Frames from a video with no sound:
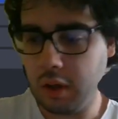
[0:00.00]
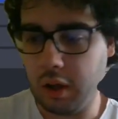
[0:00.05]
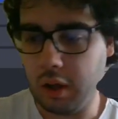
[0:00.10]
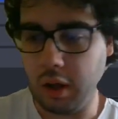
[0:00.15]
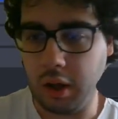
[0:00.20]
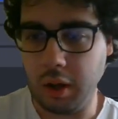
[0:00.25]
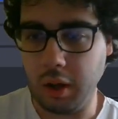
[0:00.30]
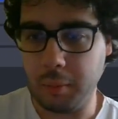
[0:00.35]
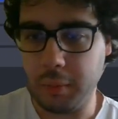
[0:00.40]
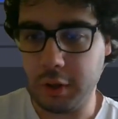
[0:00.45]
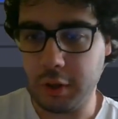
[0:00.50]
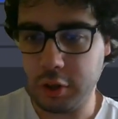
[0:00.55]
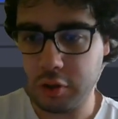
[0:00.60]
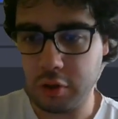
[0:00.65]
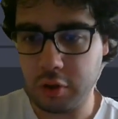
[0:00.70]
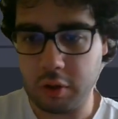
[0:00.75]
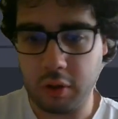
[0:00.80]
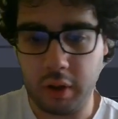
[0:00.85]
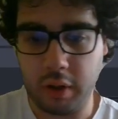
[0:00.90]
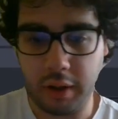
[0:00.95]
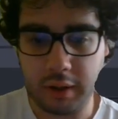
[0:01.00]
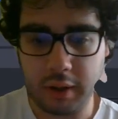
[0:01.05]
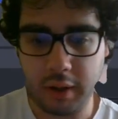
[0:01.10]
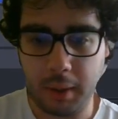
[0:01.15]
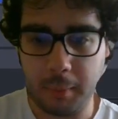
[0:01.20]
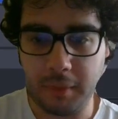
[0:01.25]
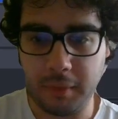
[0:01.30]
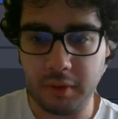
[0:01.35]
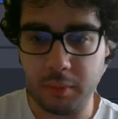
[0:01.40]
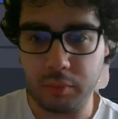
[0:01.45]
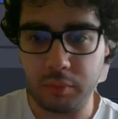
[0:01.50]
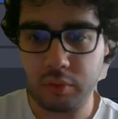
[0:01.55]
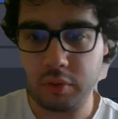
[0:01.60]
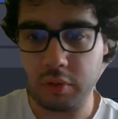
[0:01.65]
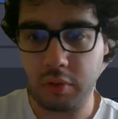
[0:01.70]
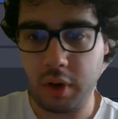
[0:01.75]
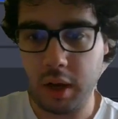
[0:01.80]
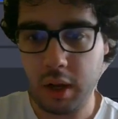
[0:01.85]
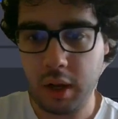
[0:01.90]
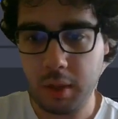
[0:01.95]
Make sure to like, comment,
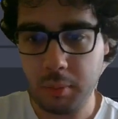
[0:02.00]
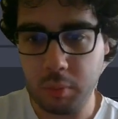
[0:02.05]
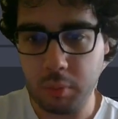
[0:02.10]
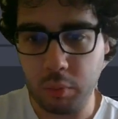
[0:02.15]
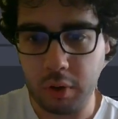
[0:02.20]
subscribe.